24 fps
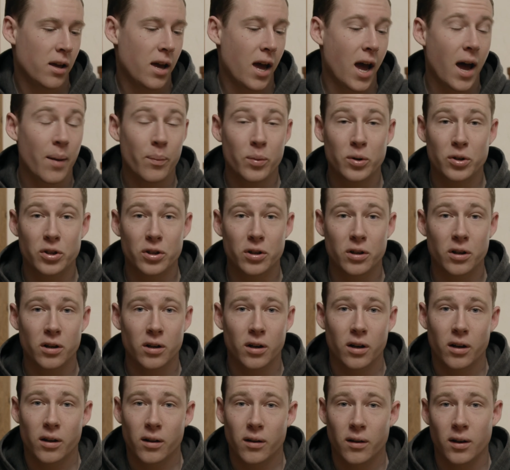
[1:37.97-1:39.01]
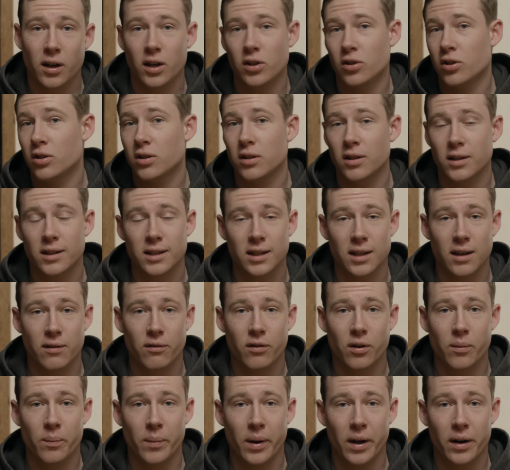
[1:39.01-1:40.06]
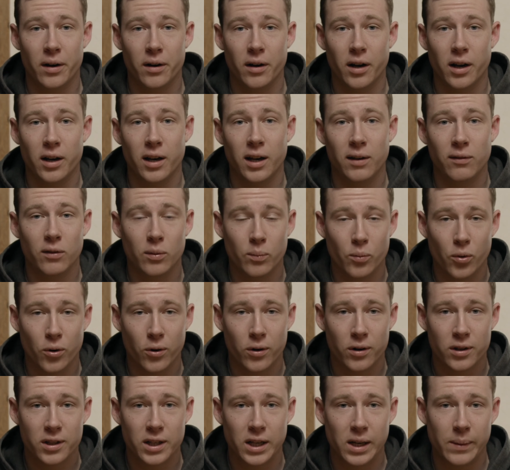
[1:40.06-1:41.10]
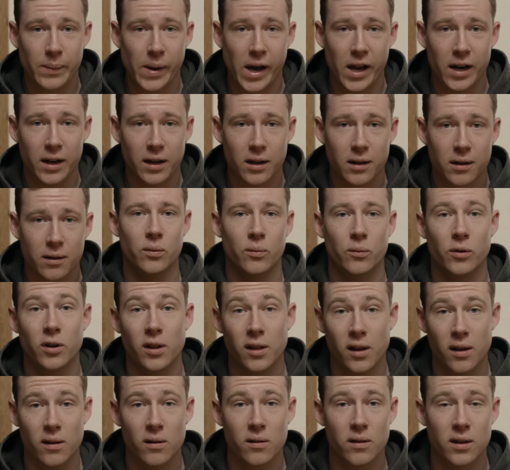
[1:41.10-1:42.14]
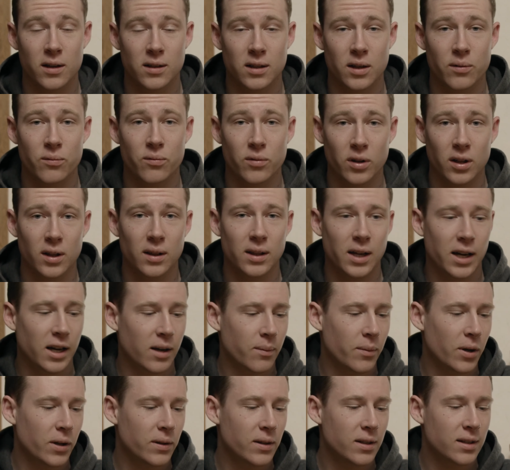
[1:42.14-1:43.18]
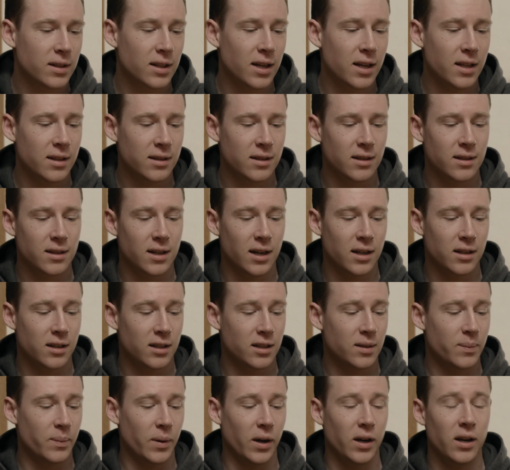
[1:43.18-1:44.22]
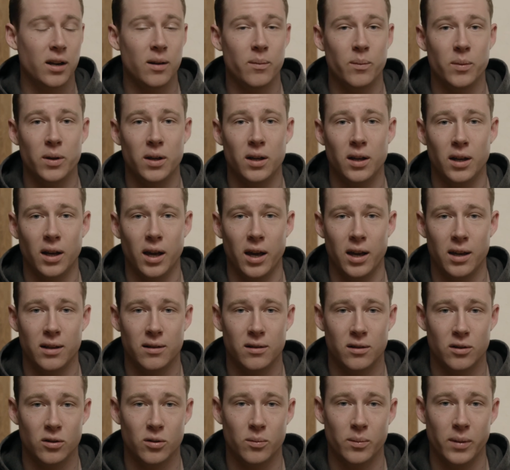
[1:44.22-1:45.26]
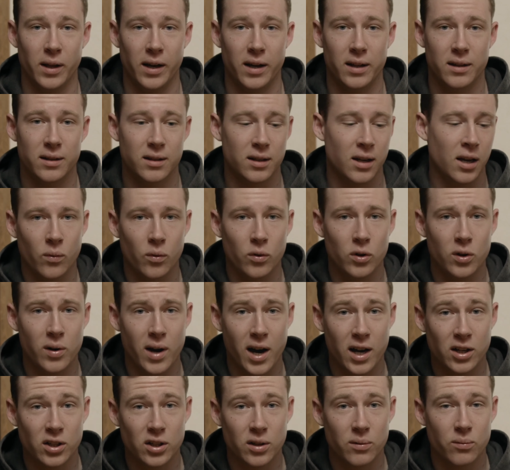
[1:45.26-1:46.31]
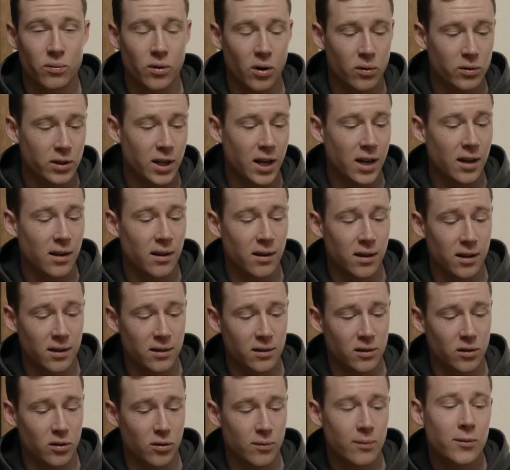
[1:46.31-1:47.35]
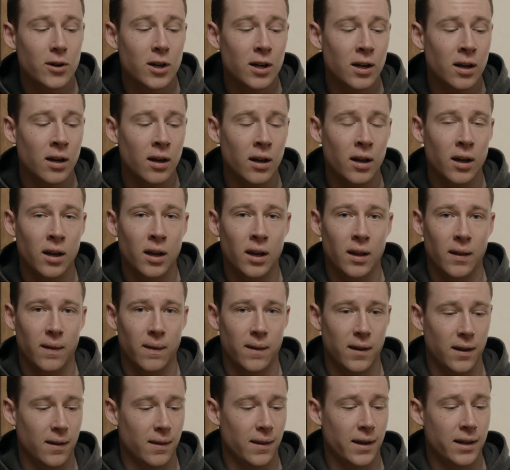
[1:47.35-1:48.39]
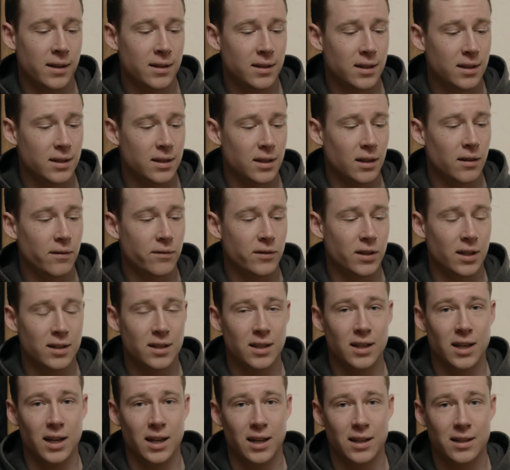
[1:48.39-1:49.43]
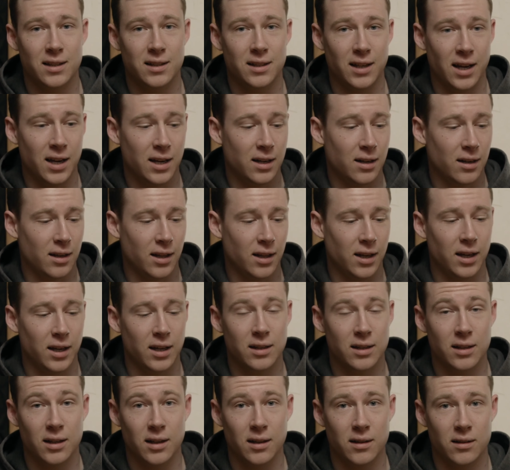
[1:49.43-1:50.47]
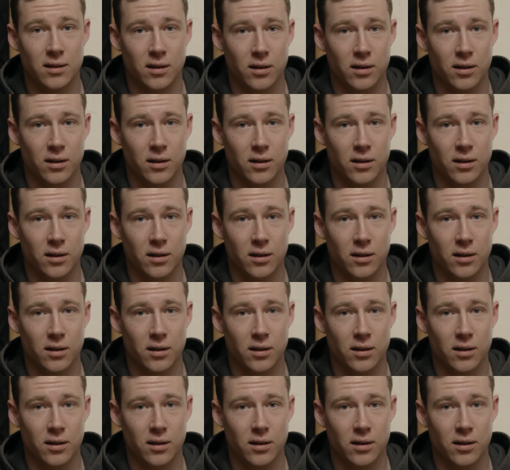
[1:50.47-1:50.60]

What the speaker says: aperture, it just looks even better and even more cinematic. One of the other things I really like about this lens is that despite it being a zoom lens, when you actually rotate the zoom ring, the lens itself doesn't extend like it does